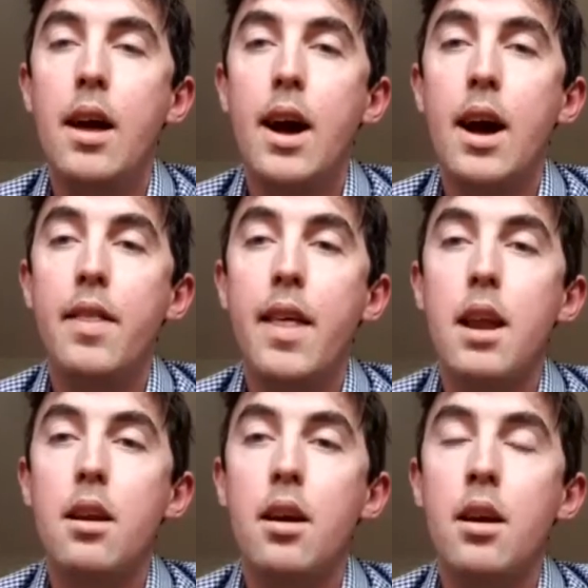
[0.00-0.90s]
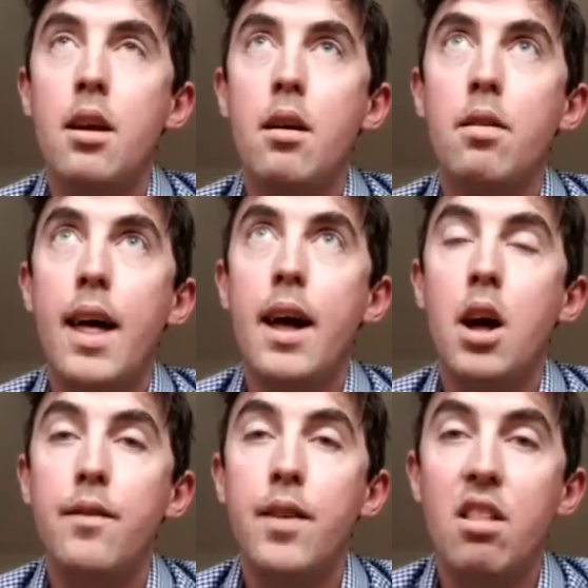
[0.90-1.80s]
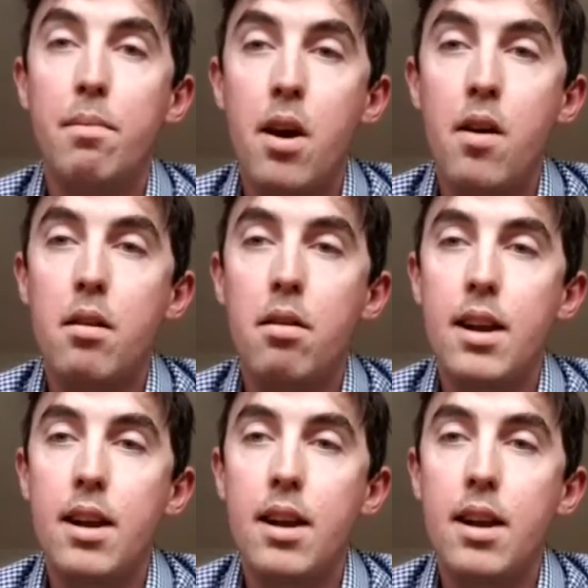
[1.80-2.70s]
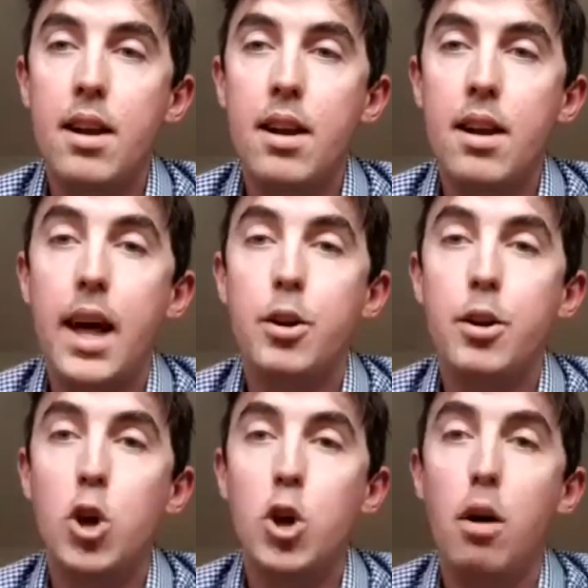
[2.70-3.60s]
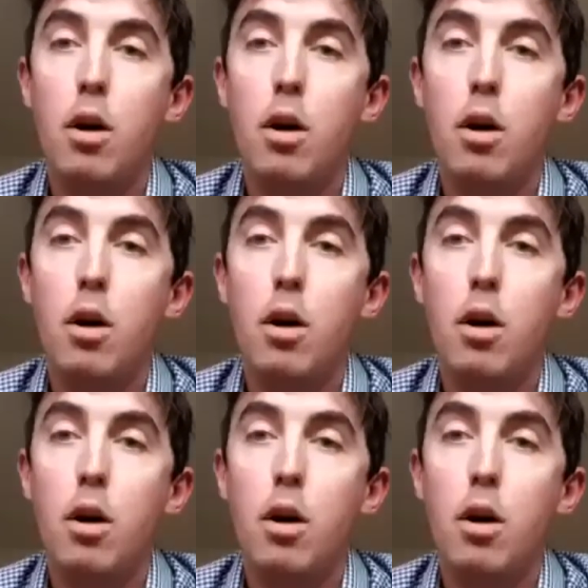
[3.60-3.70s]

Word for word: And then uh, that kind of experience led me to get a job